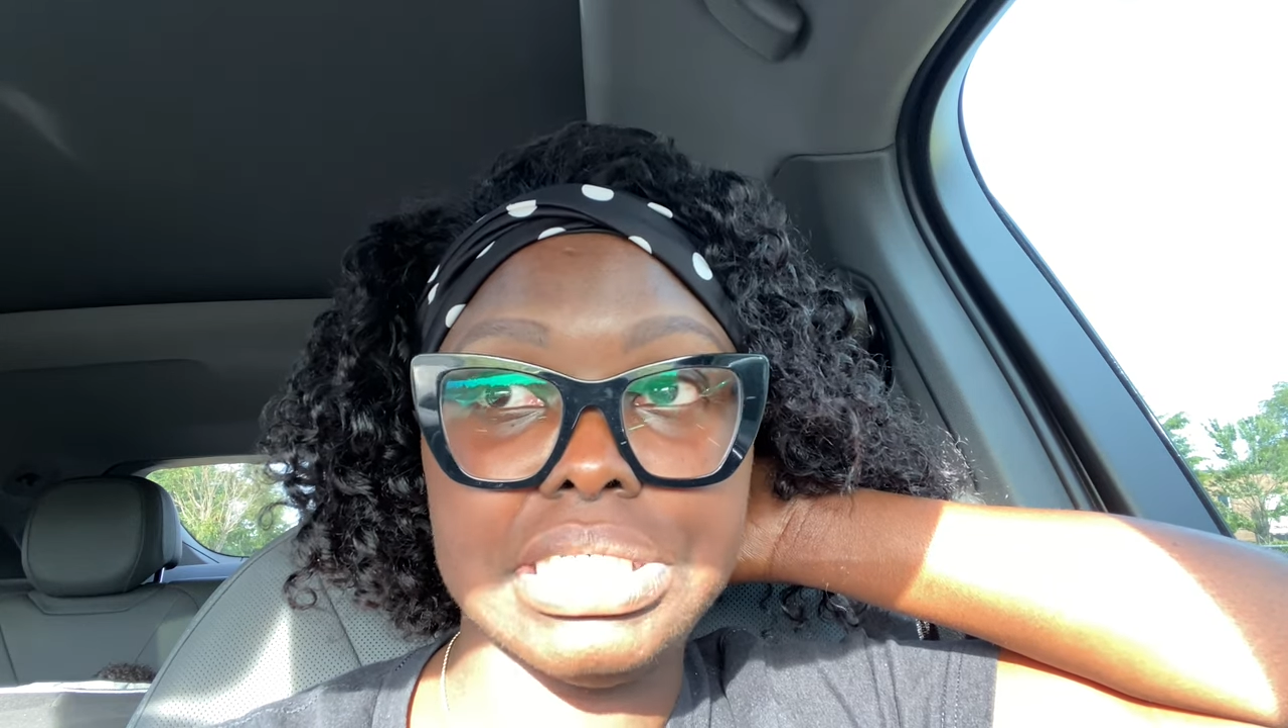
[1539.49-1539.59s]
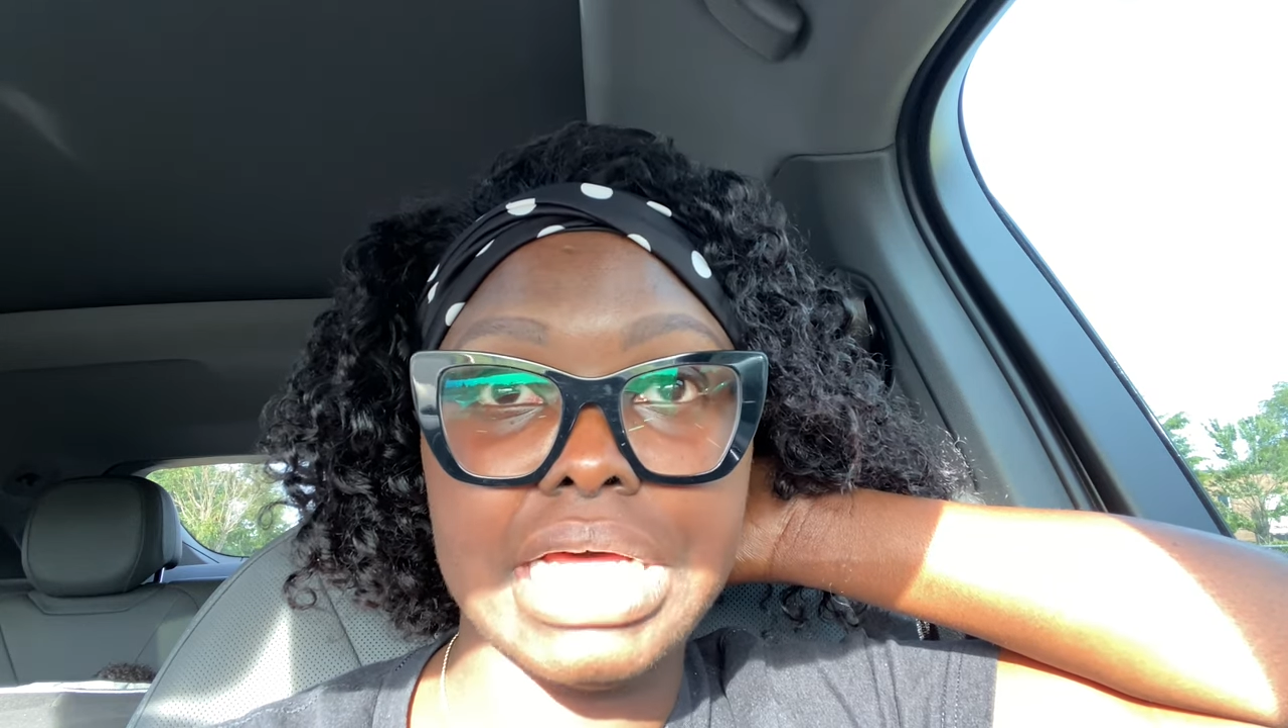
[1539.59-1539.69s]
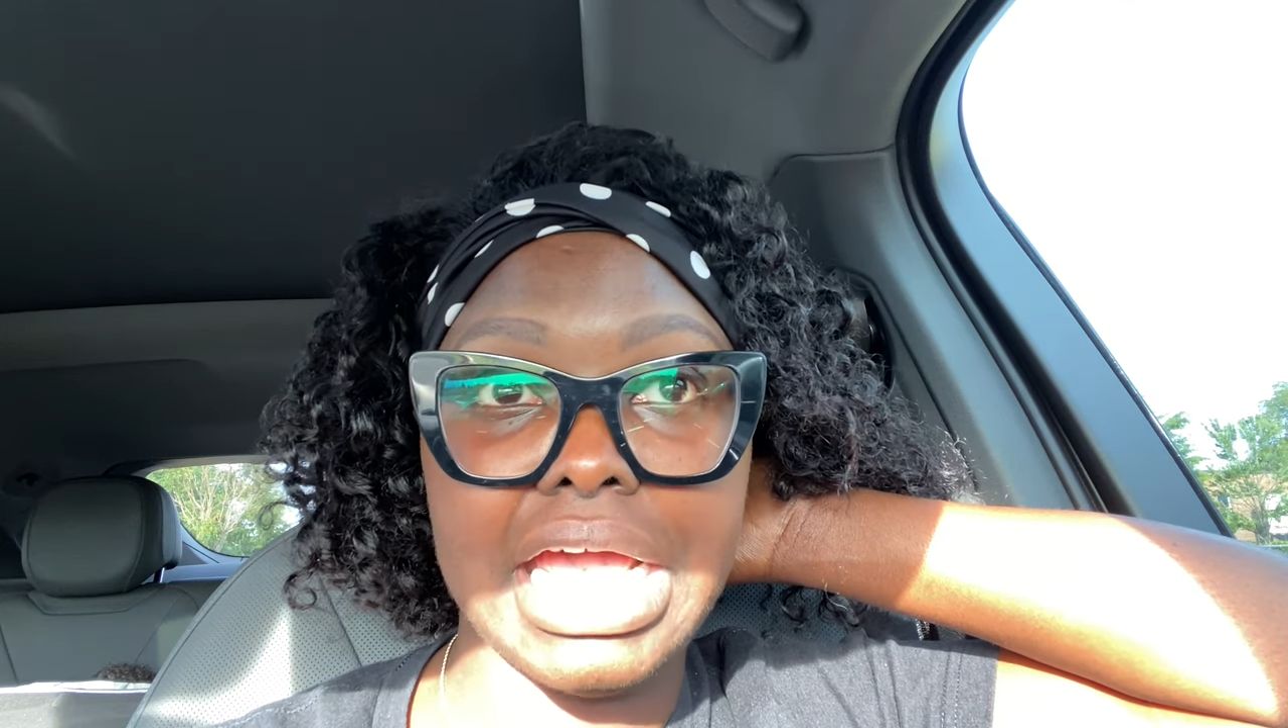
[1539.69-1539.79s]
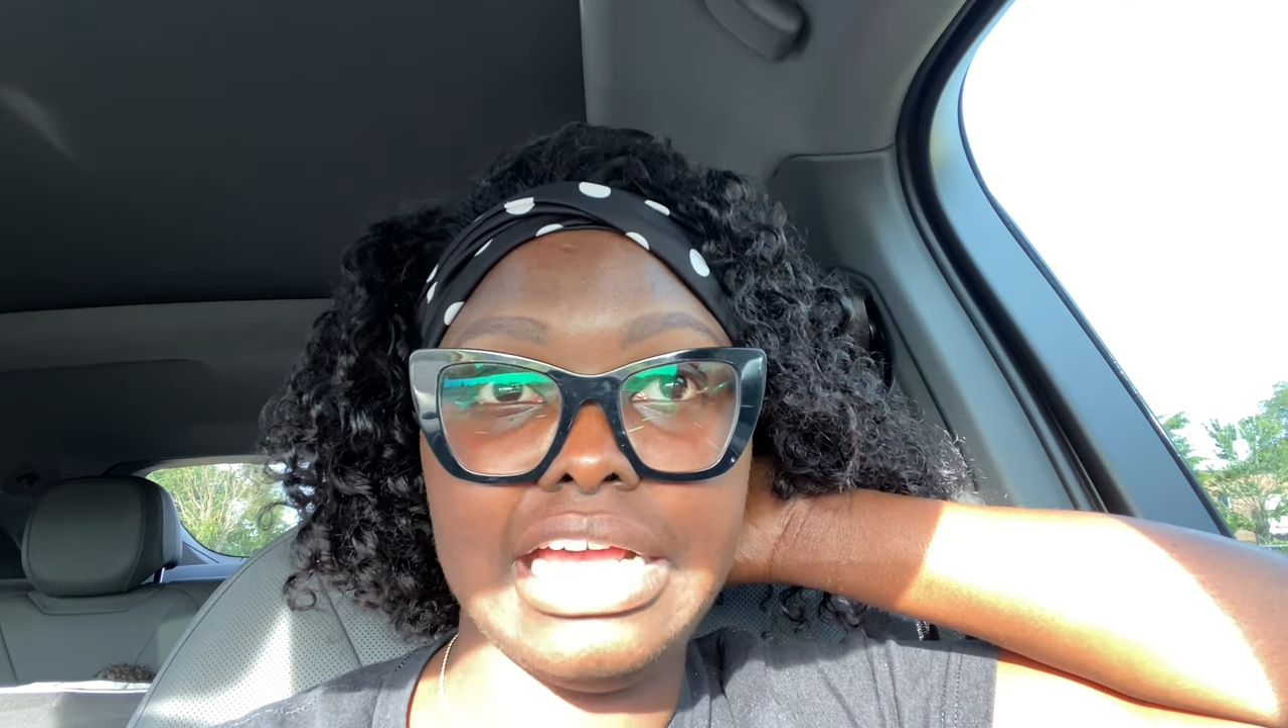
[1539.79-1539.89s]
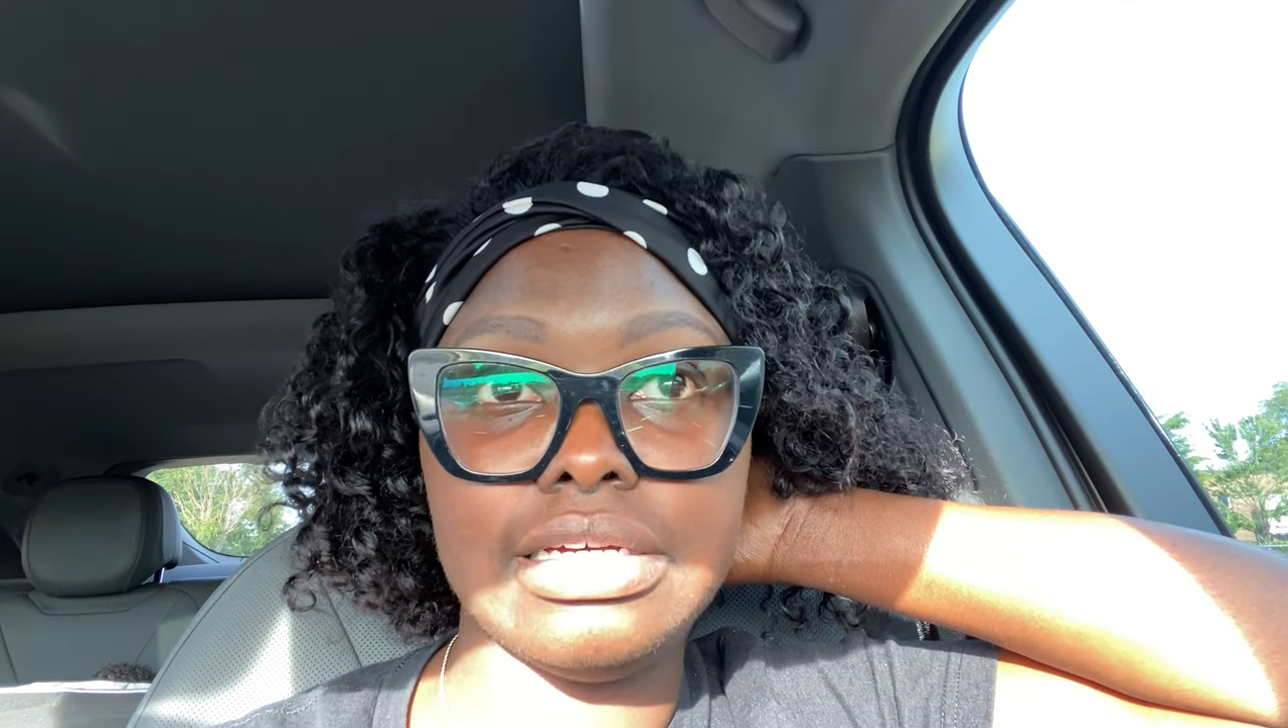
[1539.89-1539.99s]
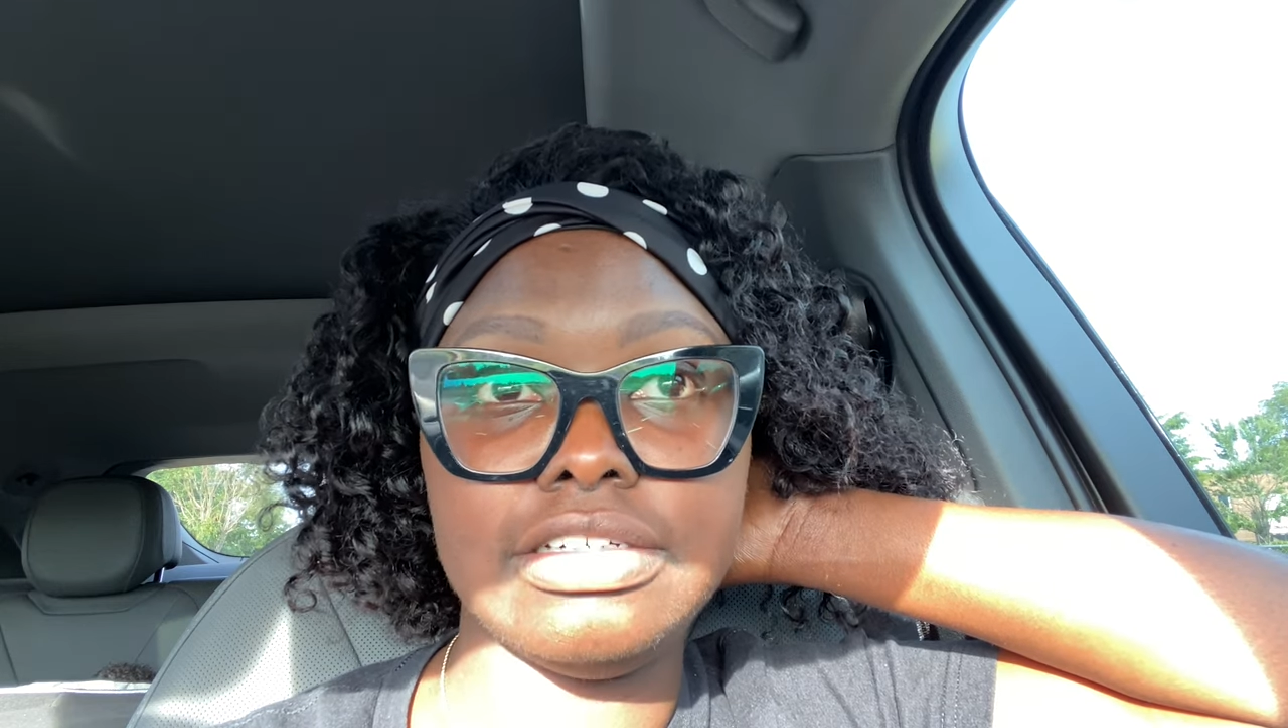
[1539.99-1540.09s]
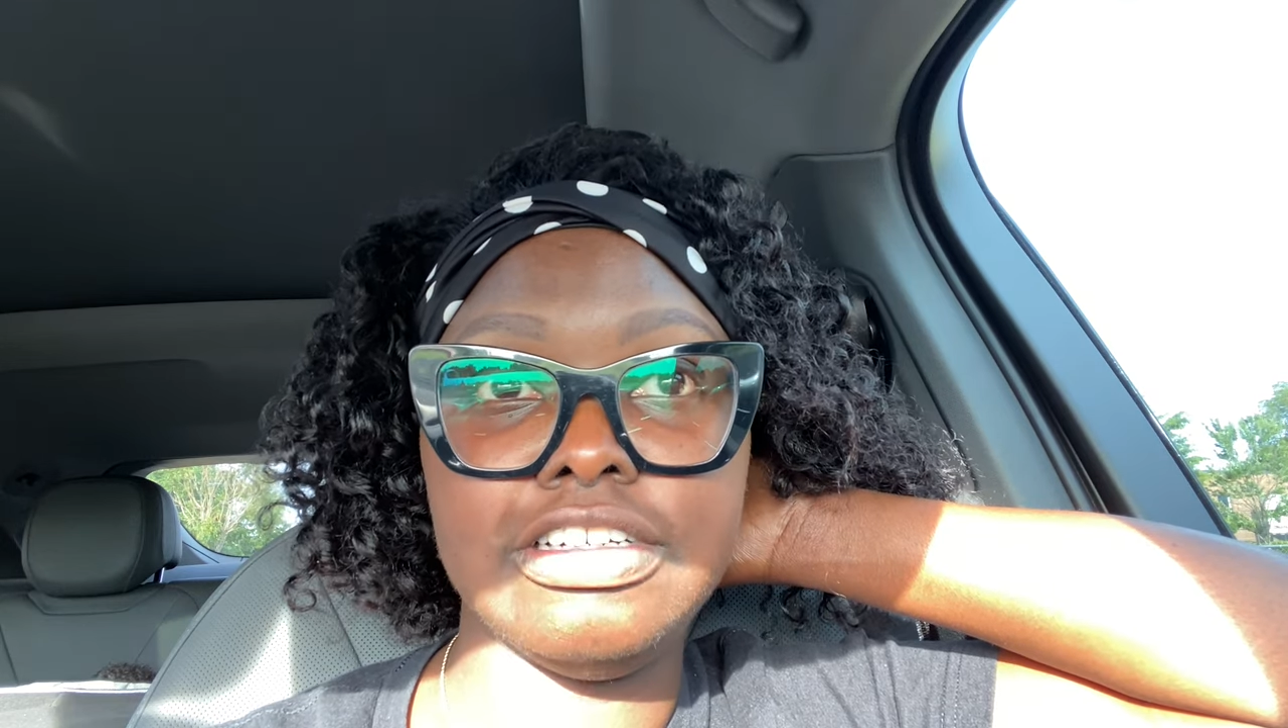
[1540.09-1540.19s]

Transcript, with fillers: like,